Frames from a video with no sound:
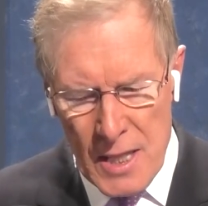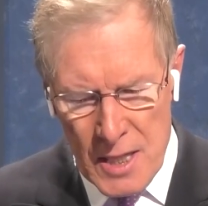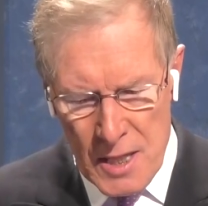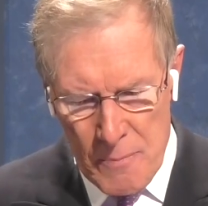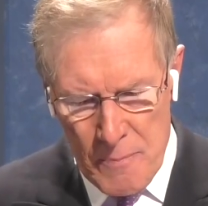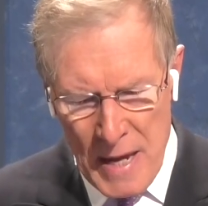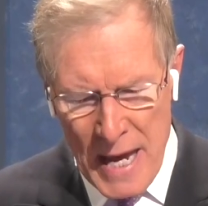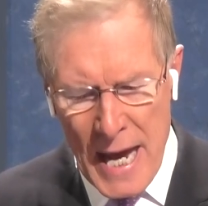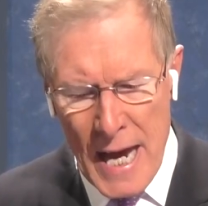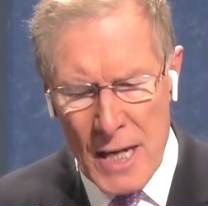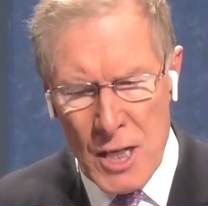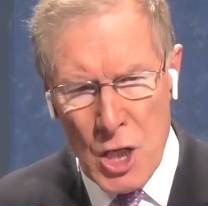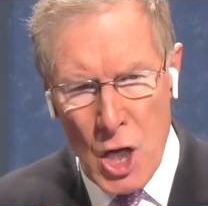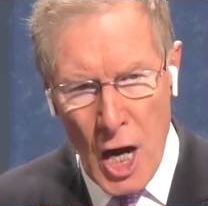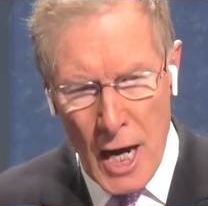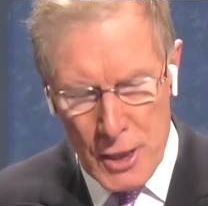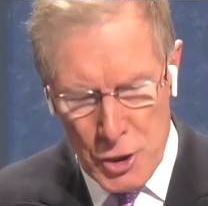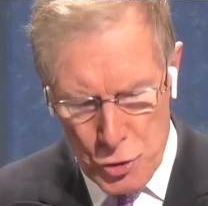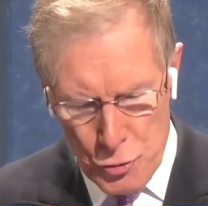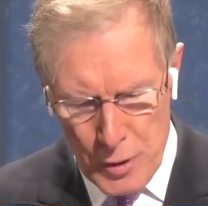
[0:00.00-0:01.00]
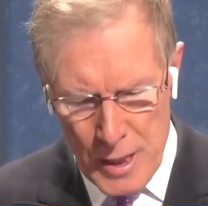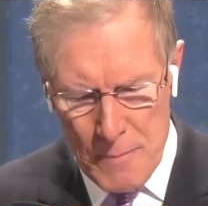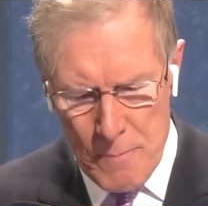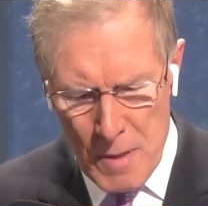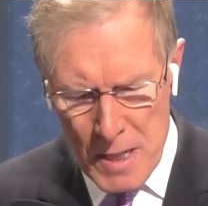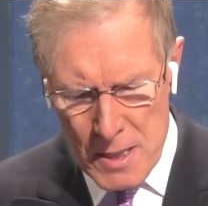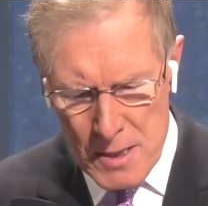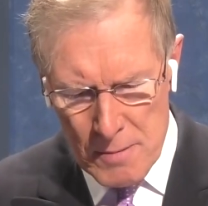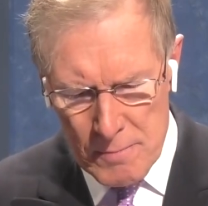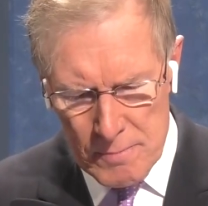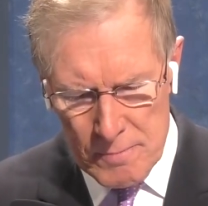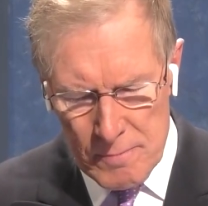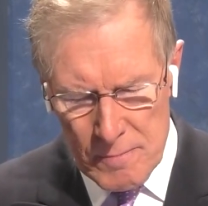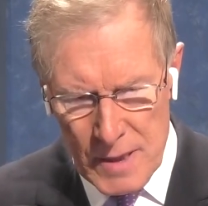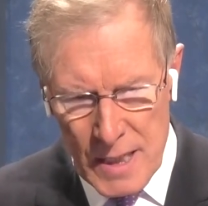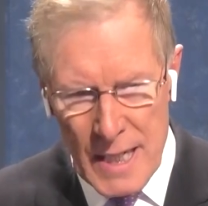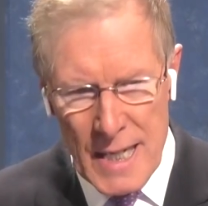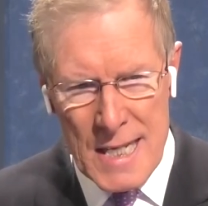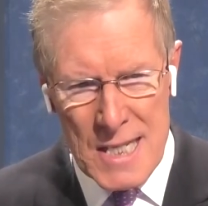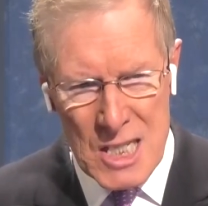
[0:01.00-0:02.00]
The man got treatment
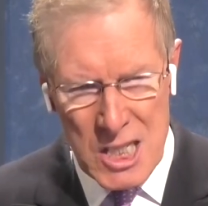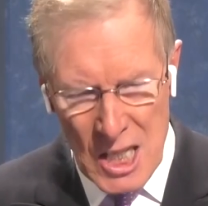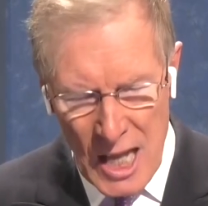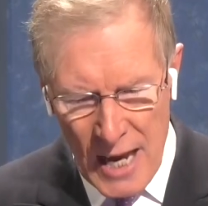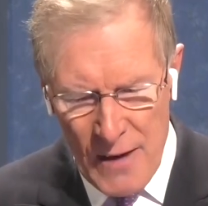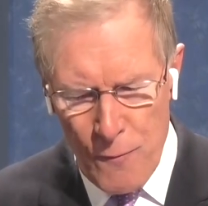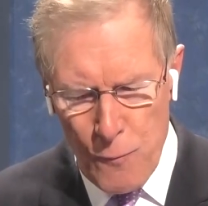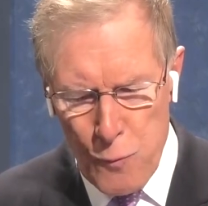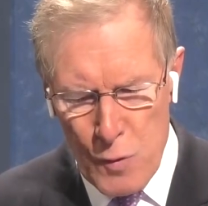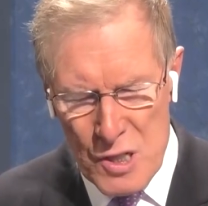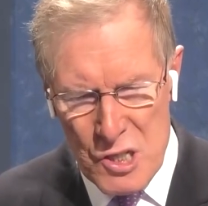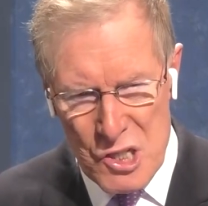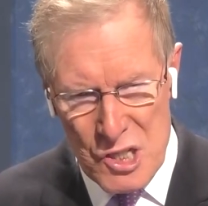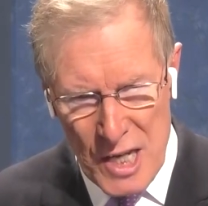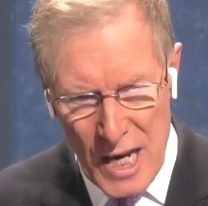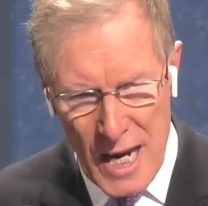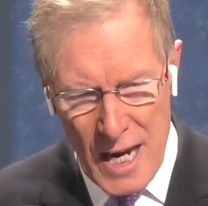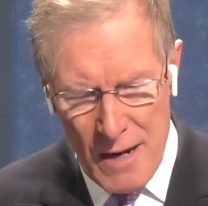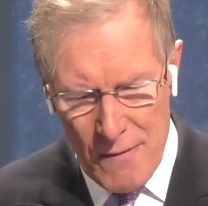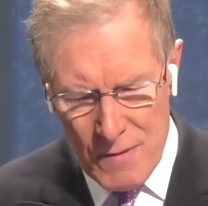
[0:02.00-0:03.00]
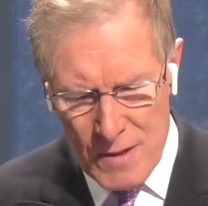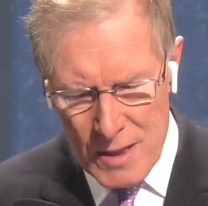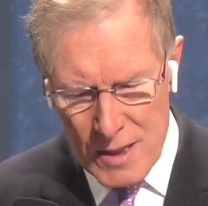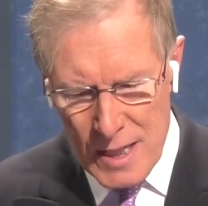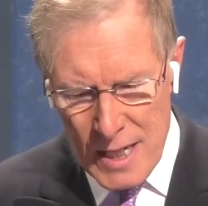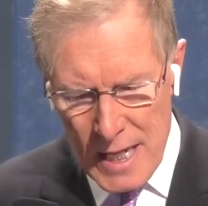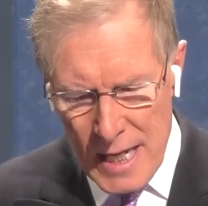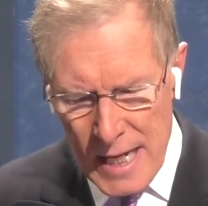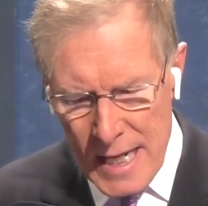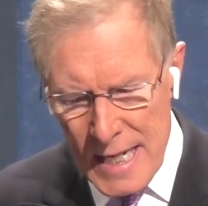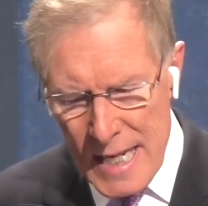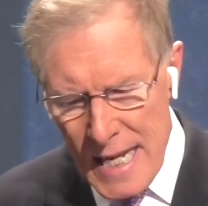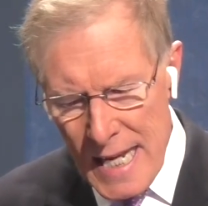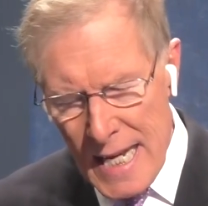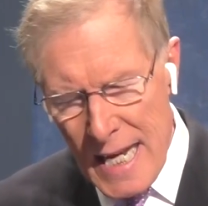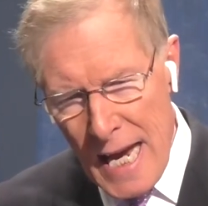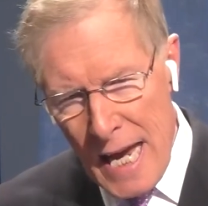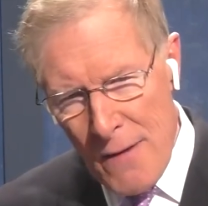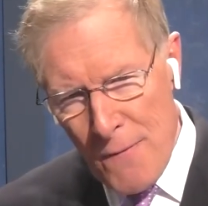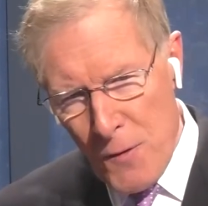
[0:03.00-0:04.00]
his life was saved, and
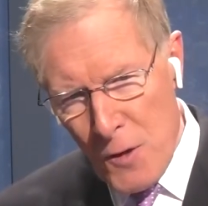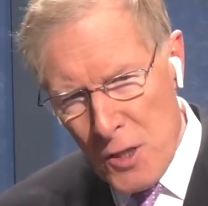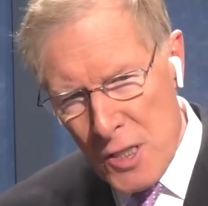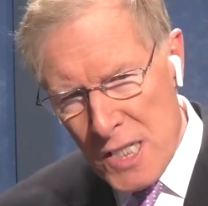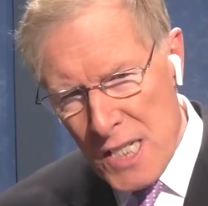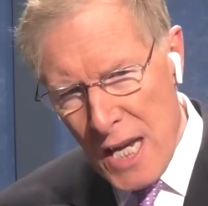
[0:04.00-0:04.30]
he gave her